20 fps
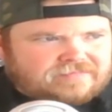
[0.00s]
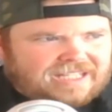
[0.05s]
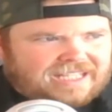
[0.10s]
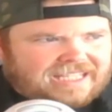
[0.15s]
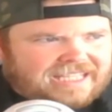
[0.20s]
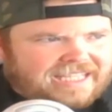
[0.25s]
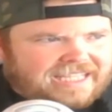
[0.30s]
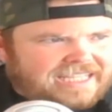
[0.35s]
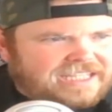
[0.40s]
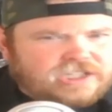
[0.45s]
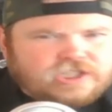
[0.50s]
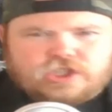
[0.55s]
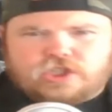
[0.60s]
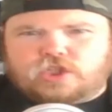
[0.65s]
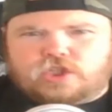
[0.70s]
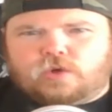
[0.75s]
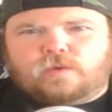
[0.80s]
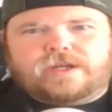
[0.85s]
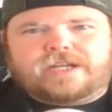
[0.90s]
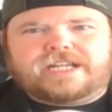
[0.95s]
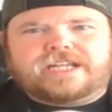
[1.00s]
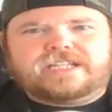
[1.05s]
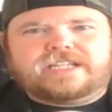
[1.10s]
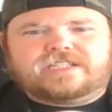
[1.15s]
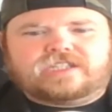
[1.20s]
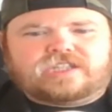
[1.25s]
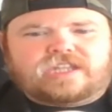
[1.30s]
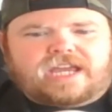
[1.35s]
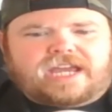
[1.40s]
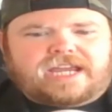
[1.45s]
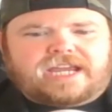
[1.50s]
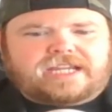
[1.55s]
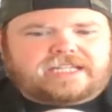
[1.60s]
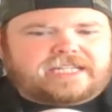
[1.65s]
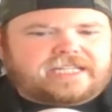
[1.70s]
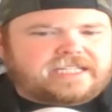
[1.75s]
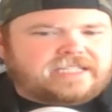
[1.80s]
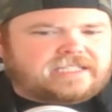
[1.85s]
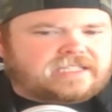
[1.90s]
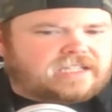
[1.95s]
he's doing his thing.
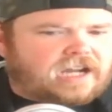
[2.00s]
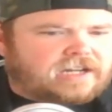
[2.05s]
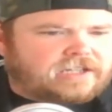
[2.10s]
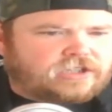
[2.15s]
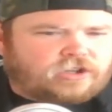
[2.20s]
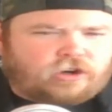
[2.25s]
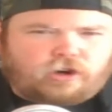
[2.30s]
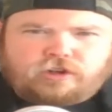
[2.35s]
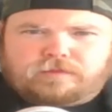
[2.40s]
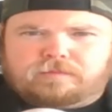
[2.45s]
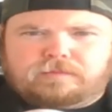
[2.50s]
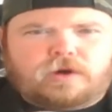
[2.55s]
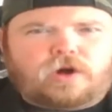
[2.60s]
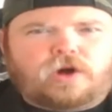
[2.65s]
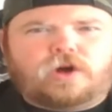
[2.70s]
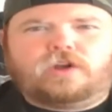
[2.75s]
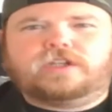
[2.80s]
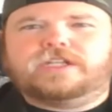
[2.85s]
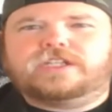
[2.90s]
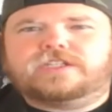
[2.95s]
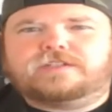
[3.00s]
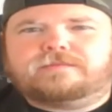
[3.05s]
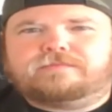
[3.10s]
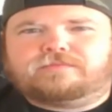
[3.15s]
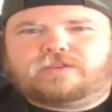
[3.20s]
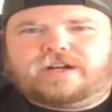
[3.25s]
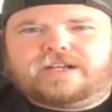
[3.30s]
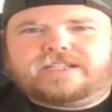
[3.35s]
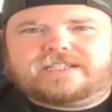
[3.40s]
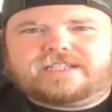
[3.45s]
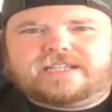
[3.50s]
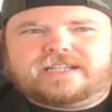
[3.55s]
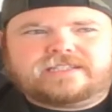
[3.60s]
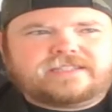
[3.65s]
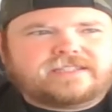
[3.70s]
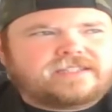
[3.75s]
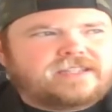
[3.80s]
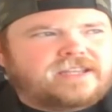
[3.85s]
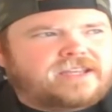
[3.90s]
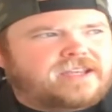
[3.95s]
He's got Darth Maul, his
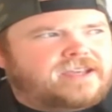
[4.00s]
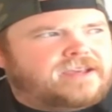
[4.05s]
apprentice.